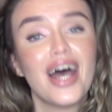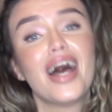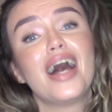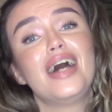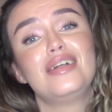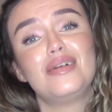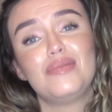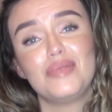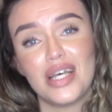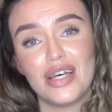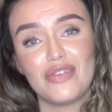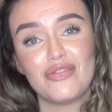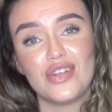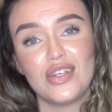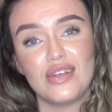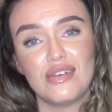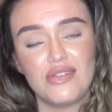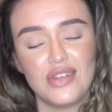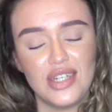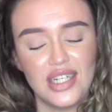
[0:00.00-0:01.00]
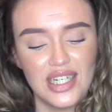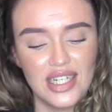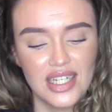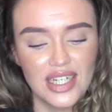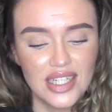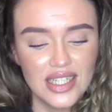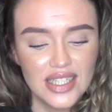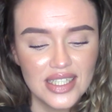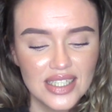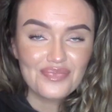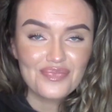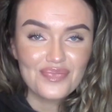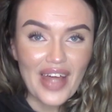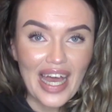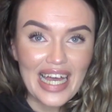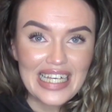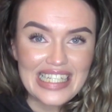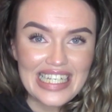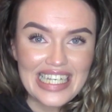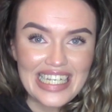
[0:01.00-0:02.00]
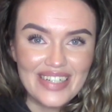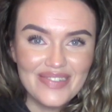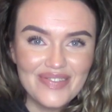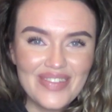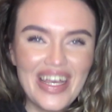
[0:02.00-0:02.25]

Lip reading: I'm there for you if you need it. That is it.